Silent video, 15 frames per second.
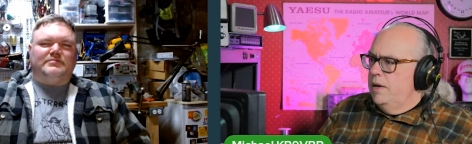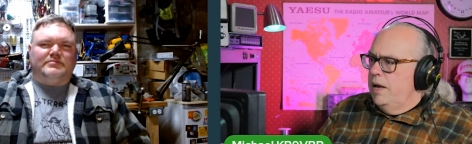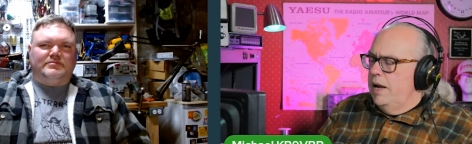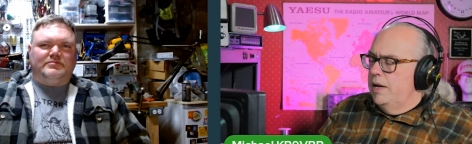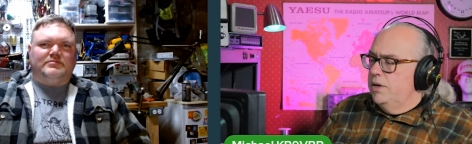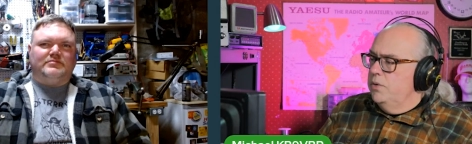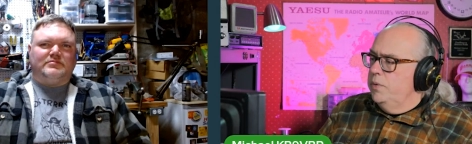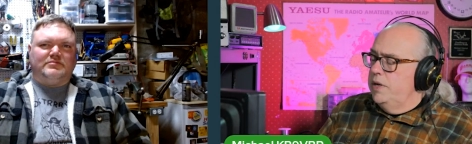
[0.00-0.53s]

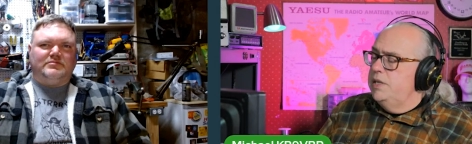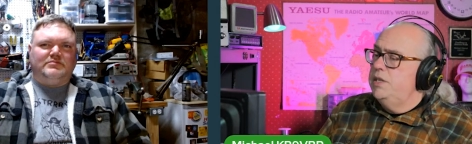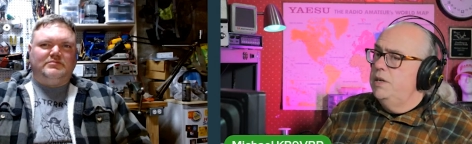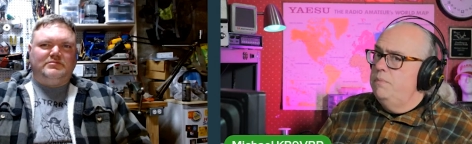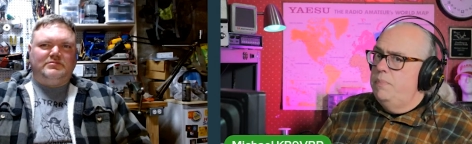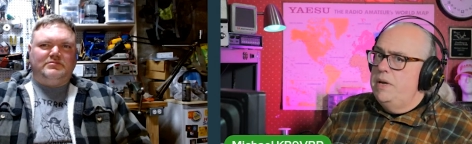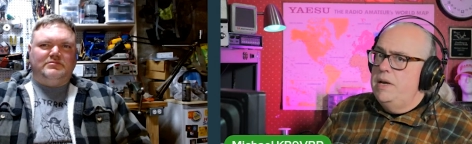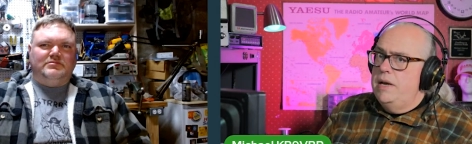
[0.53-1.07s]
Speaker 1: And the
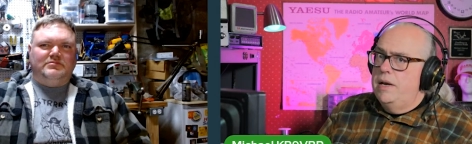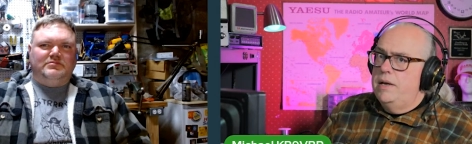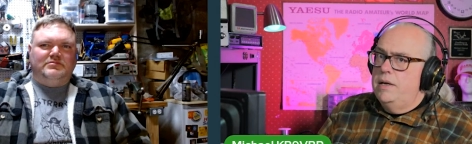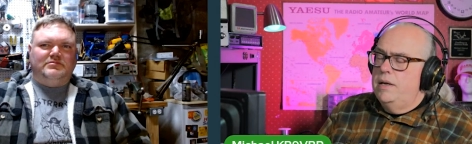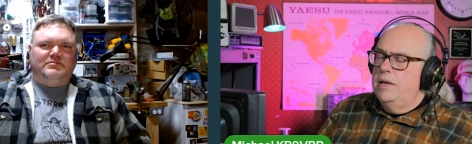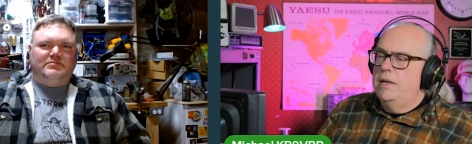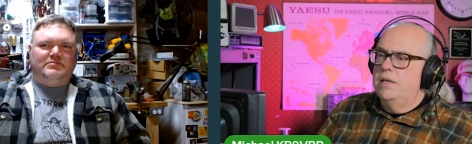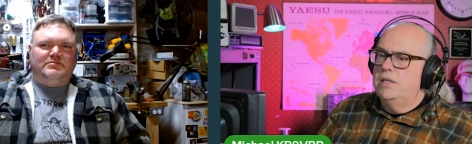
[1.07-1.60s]
reason
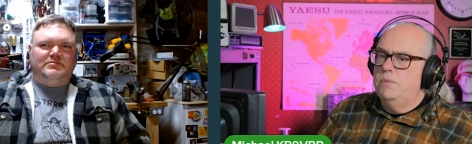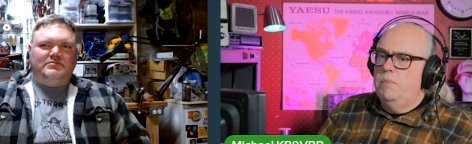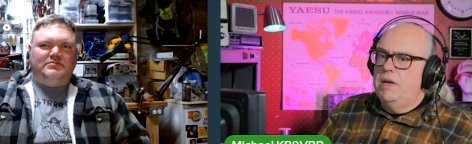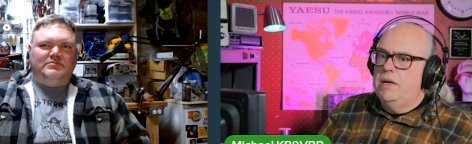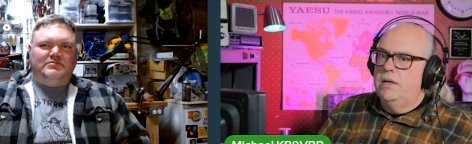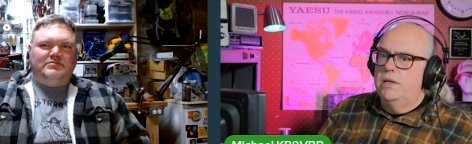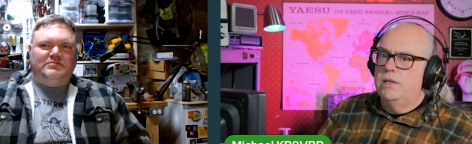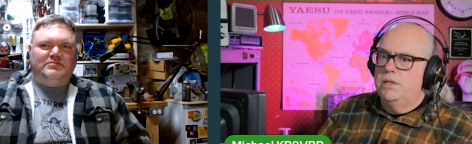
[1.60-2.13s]
being is
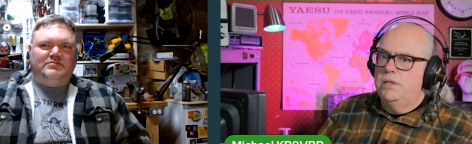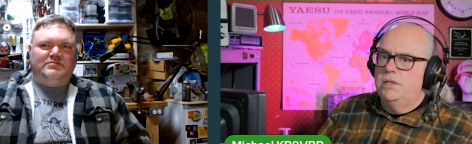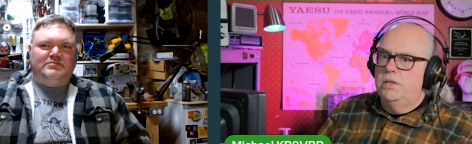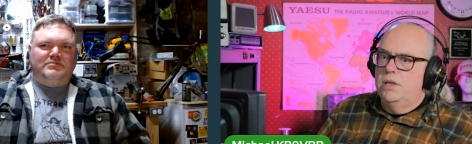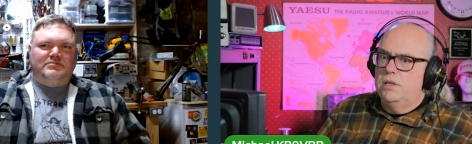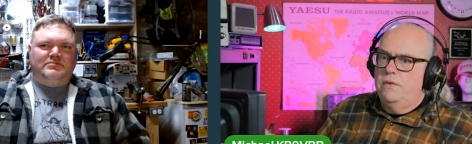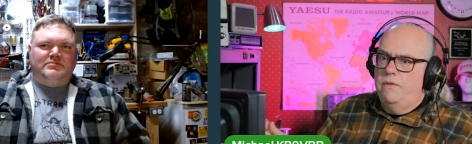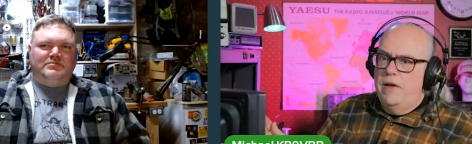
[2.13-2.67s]
because
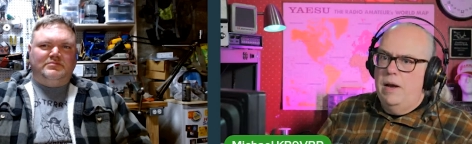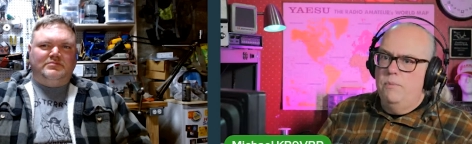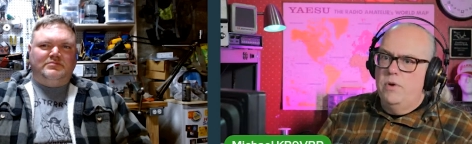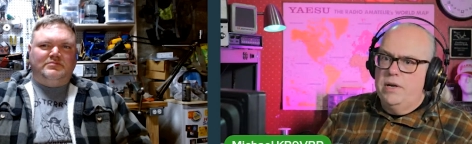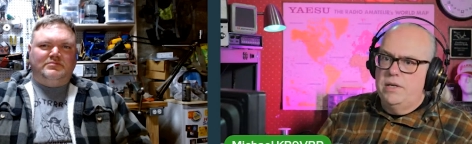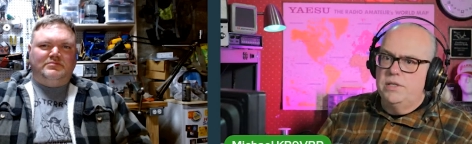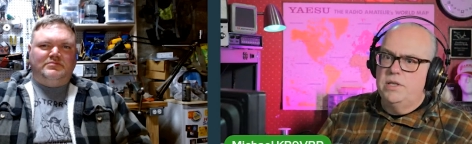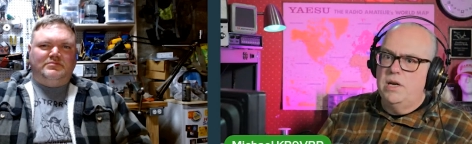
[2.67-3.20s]
the
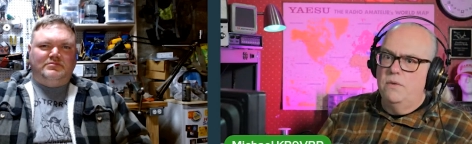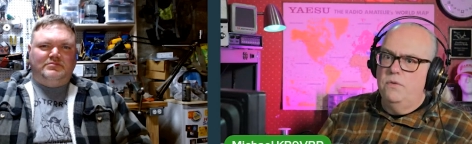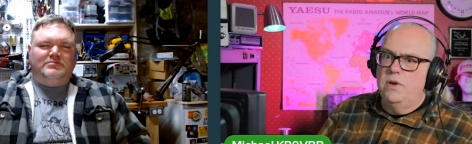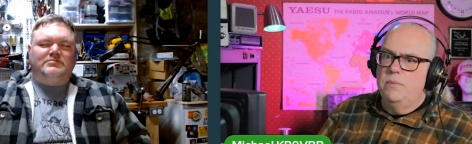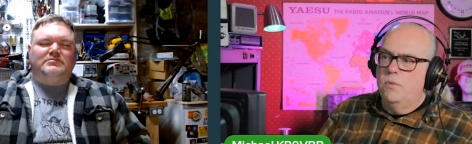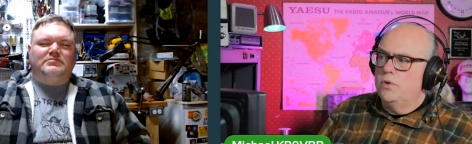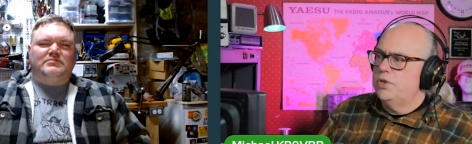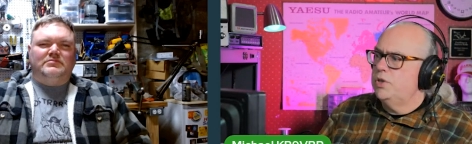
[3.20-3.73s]
fabric is
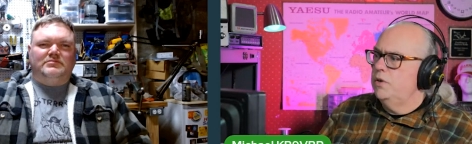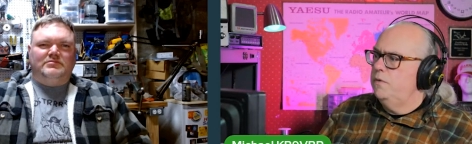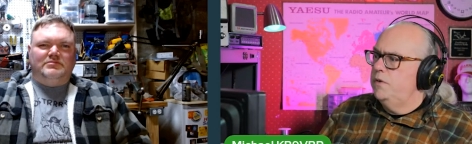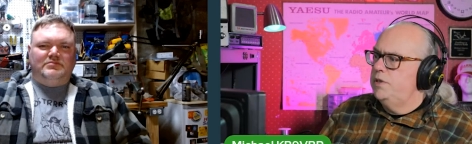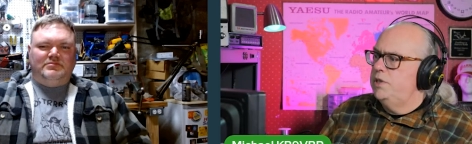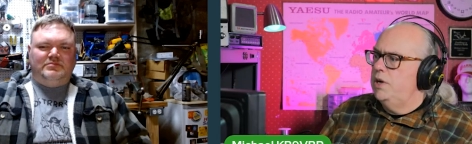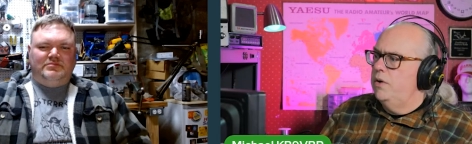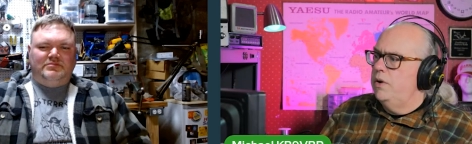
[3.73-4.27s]
covering more
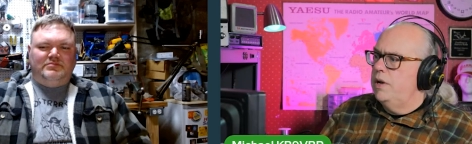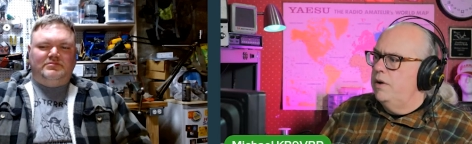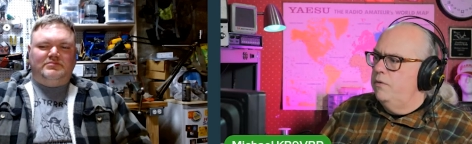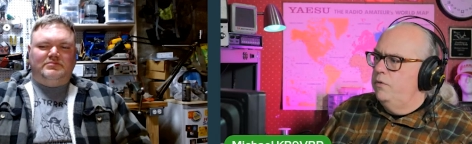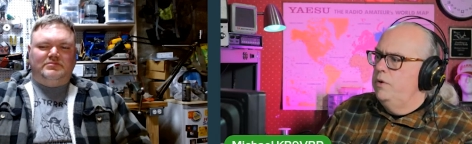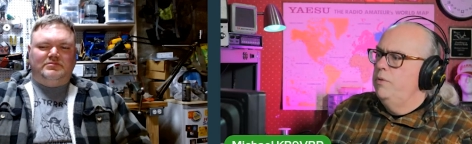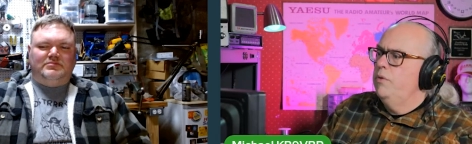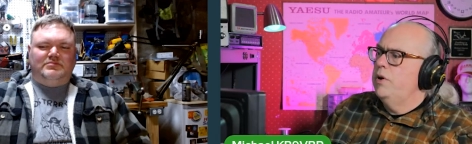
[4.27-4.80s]
surface area.
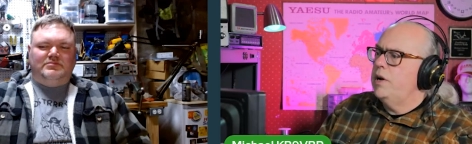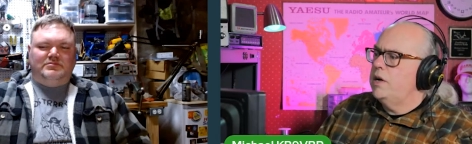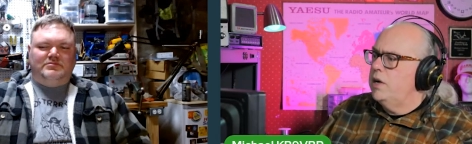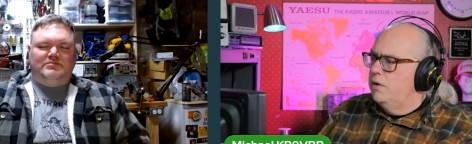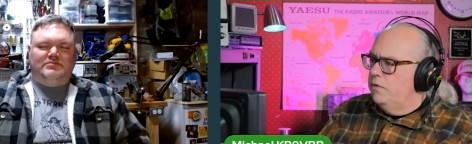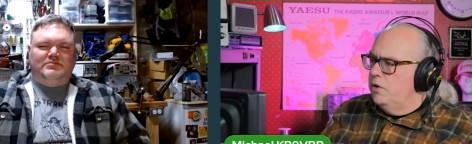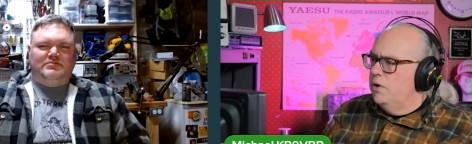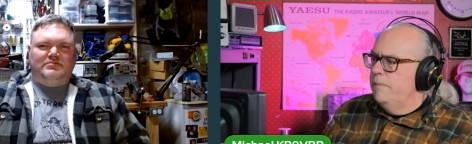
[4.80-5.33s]
If we were to
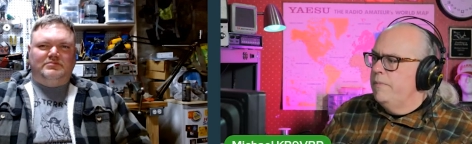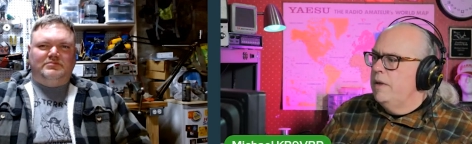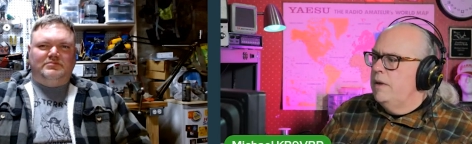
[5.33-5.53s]
cover,